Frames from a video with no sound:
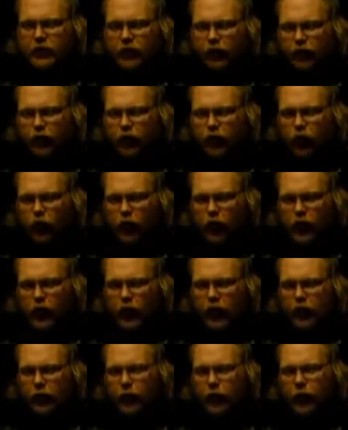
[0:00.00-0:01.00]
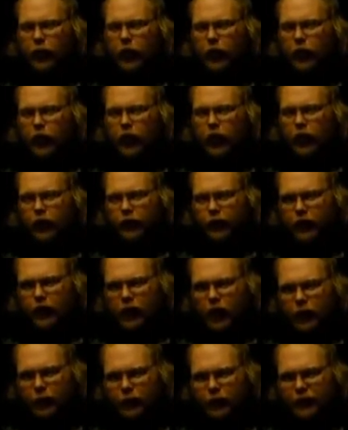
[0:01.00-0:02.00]
different way of
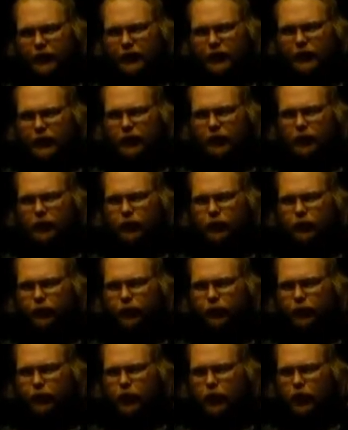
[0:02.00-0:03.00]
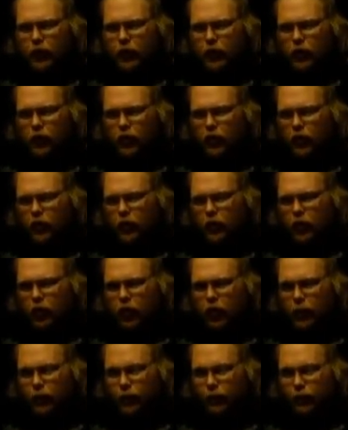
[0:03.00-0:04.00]
encompassing
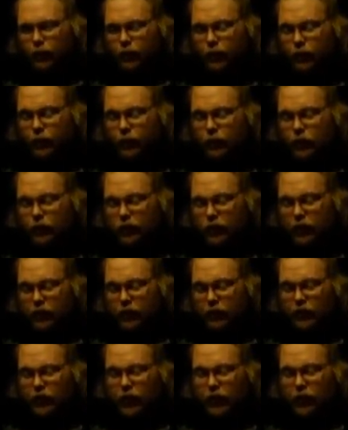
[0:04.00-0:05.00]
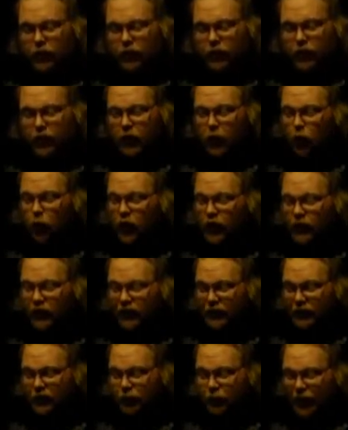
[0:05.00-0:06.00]
the entire thing. We've
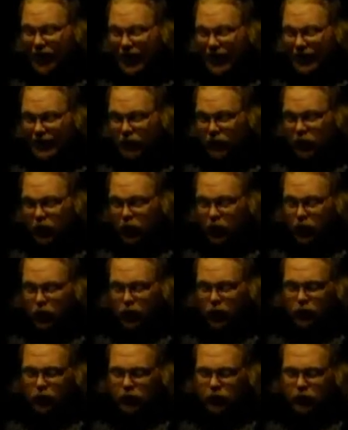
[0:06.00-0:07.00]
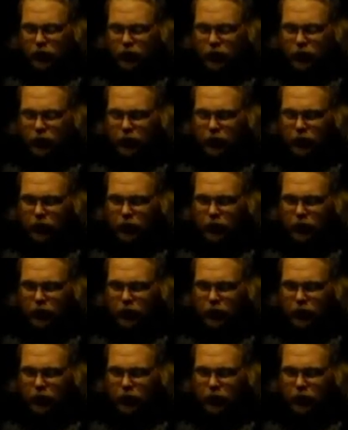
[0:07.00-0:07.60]
expanded the